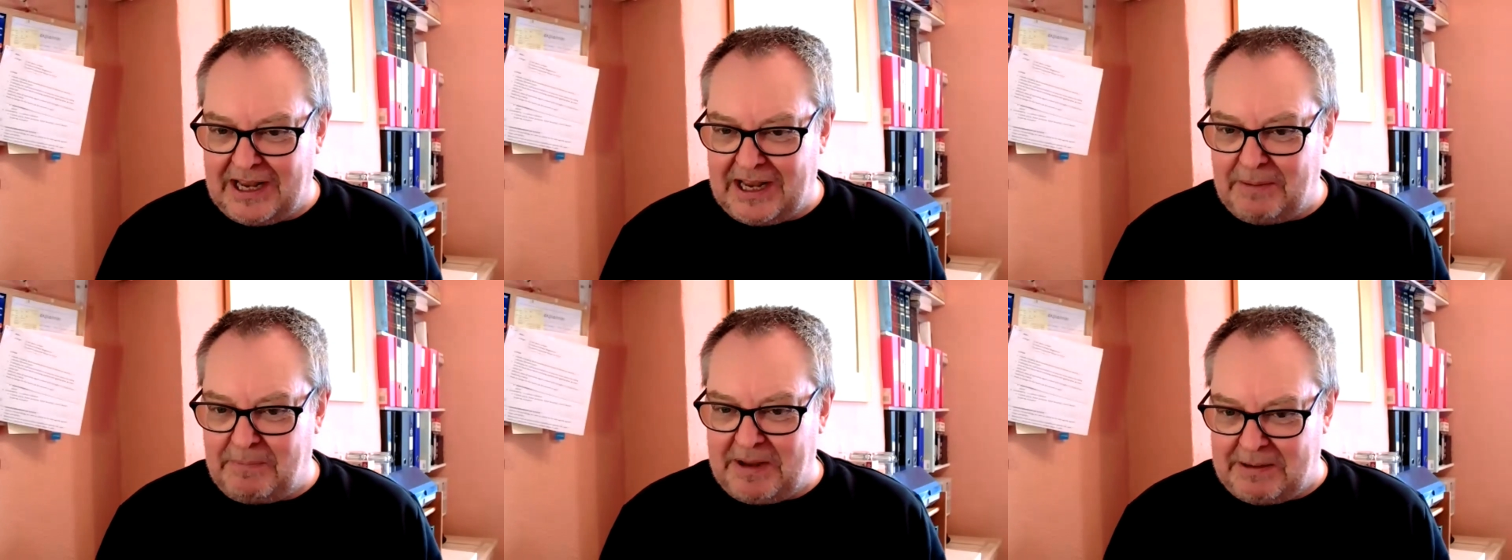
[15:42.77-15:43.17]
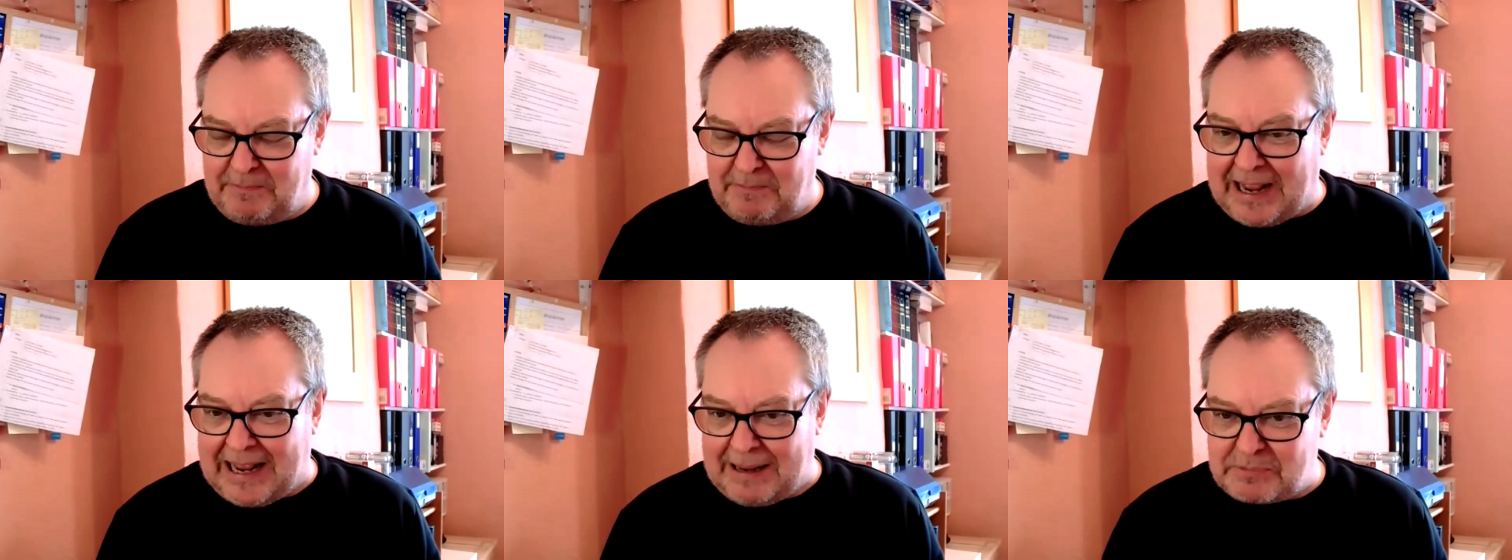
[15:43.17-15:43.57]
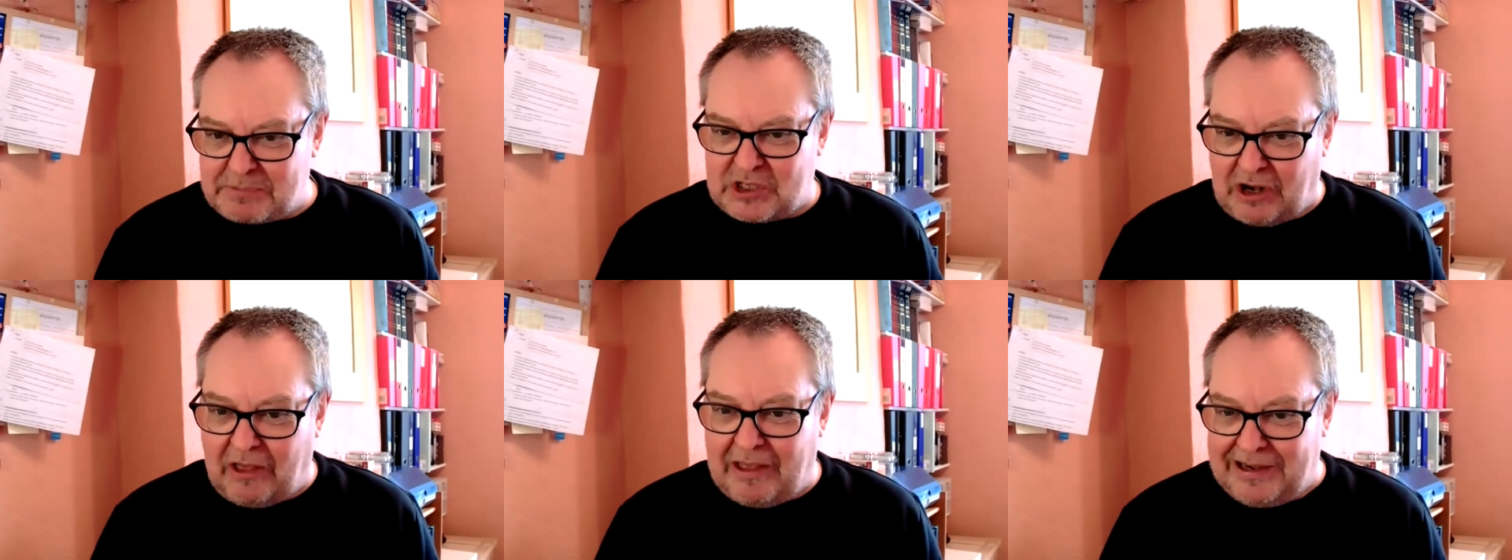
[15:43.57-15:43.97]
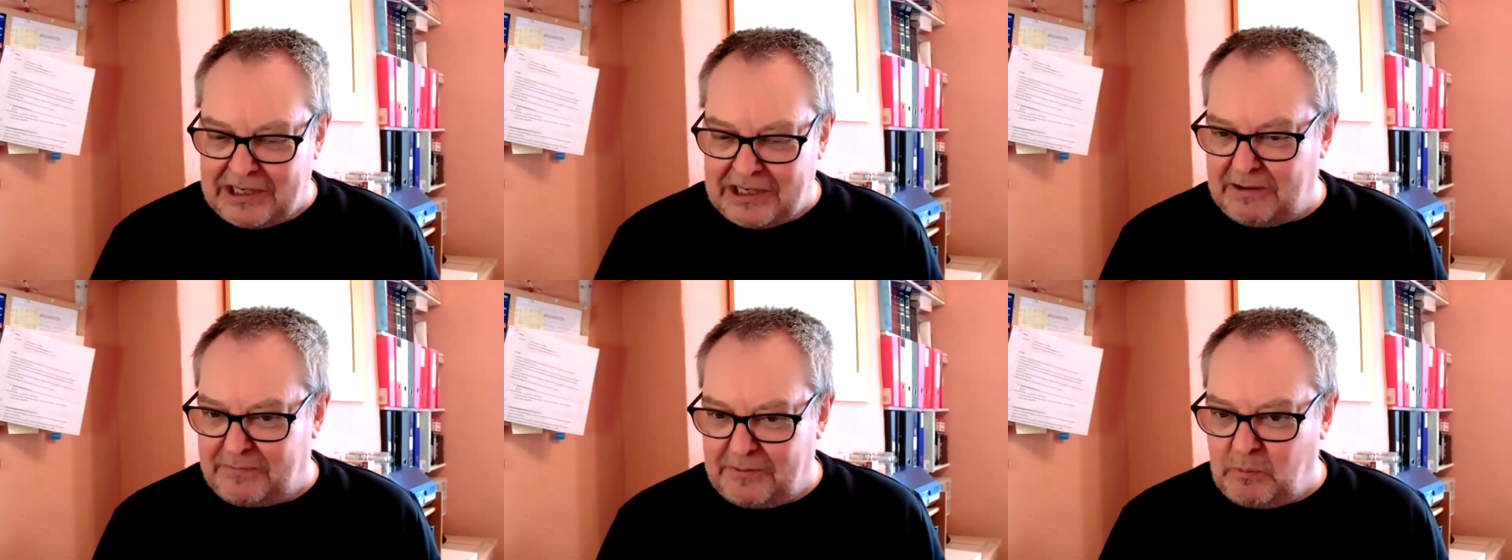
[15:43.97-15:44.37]
in perhaps
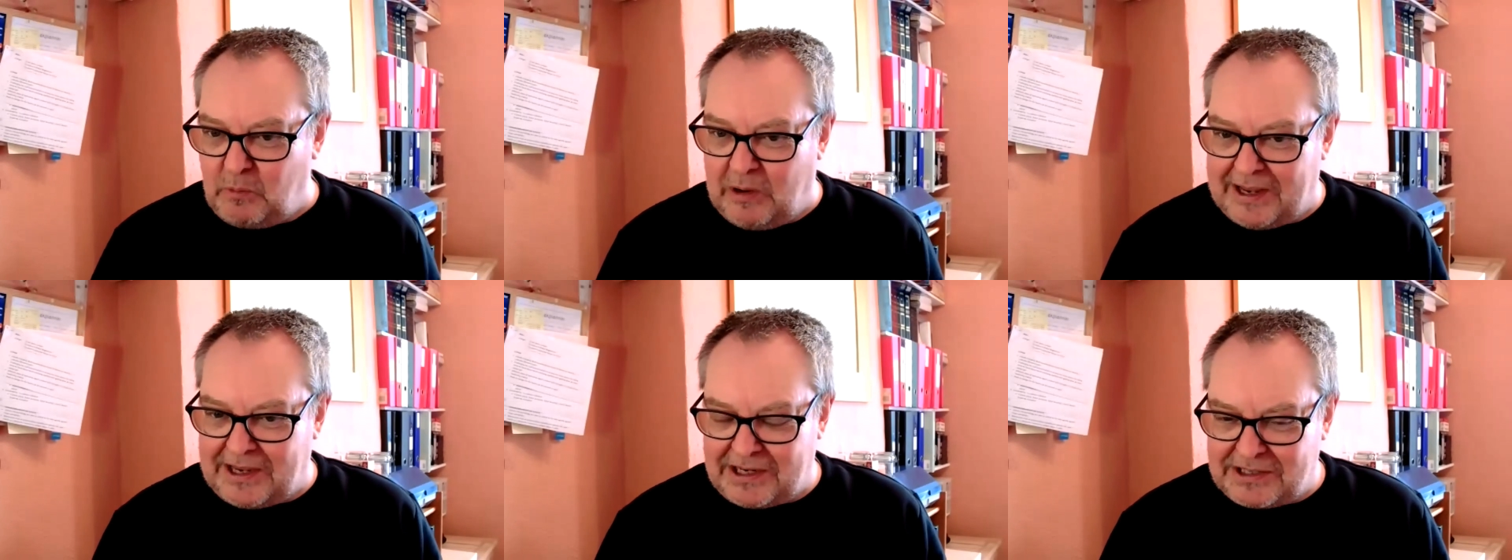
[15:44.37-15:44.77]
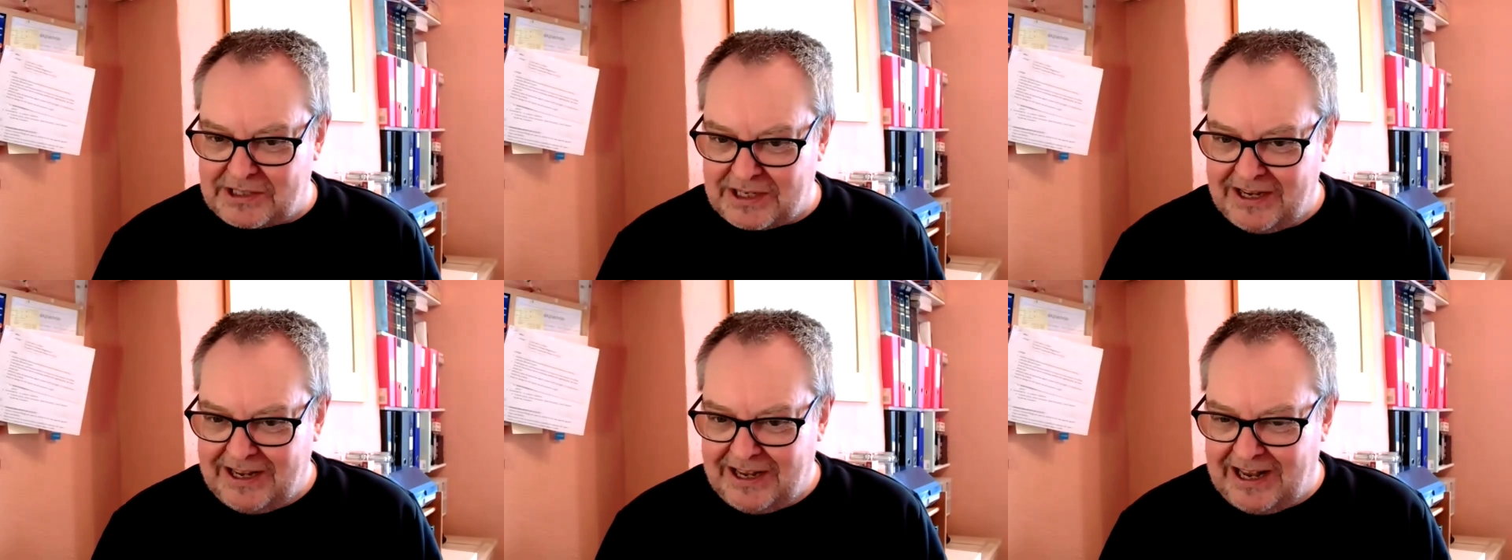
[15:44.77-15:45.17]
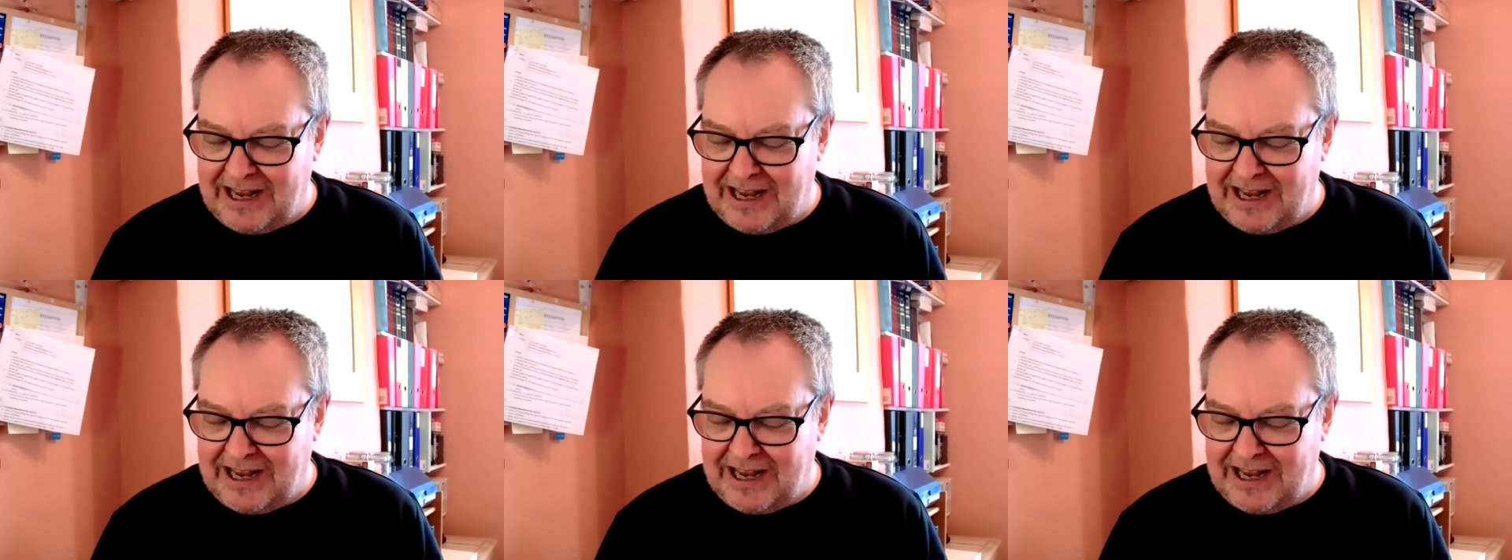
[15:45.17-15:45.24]
slightly different ways.